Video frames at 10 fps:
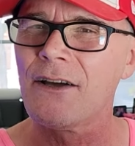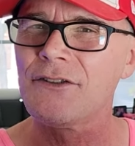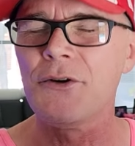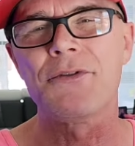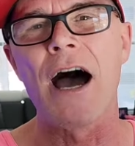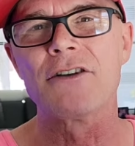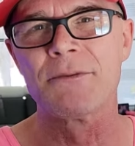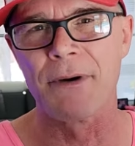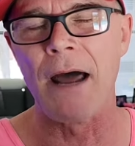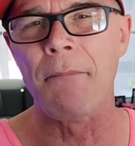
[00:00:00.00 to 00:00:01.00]

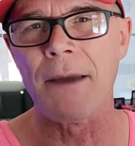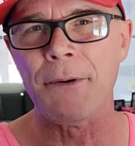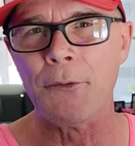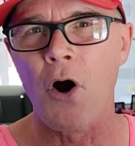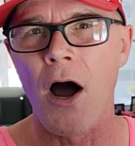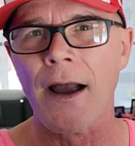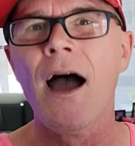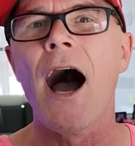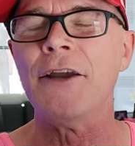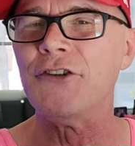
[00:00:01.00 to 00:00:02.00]
2,000, but I might be wrong.
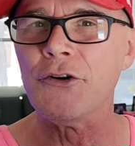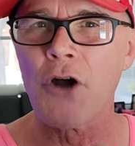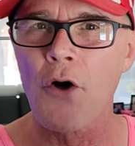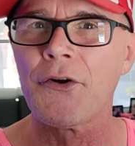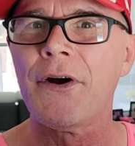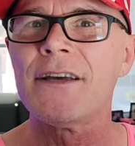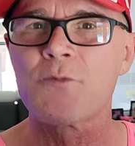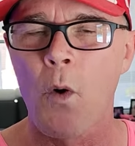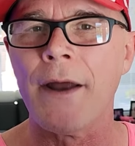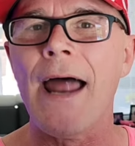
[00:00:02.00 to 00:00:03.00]
I do know there is
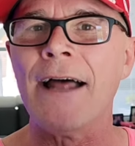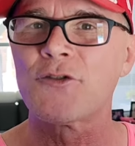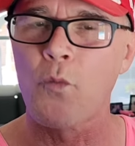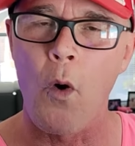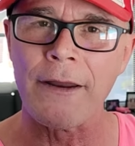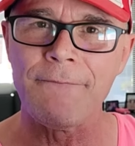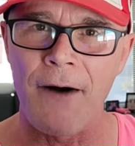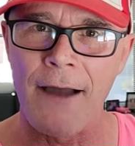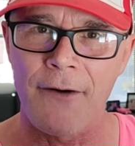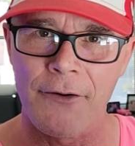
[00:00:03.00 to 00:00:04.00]
one at
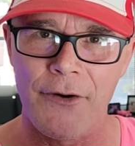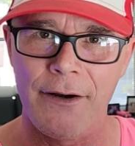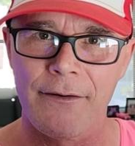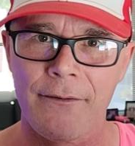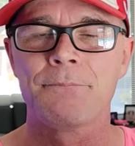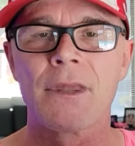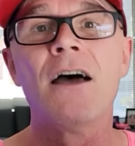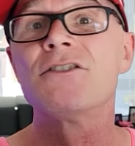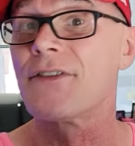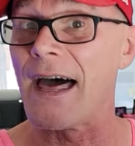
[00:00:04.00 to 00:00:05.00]
2,500.
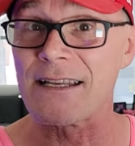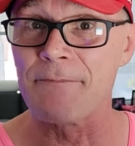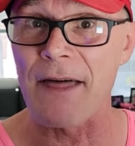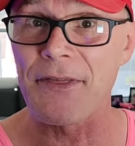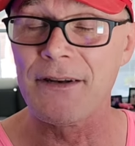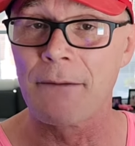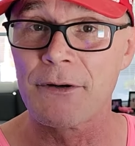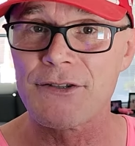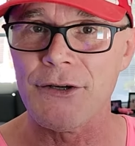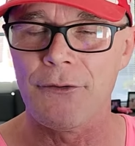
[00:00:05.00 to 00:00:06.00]
So that is method
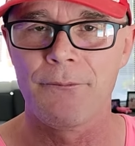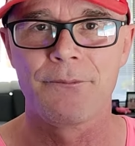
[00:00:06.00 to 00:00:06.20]
number two.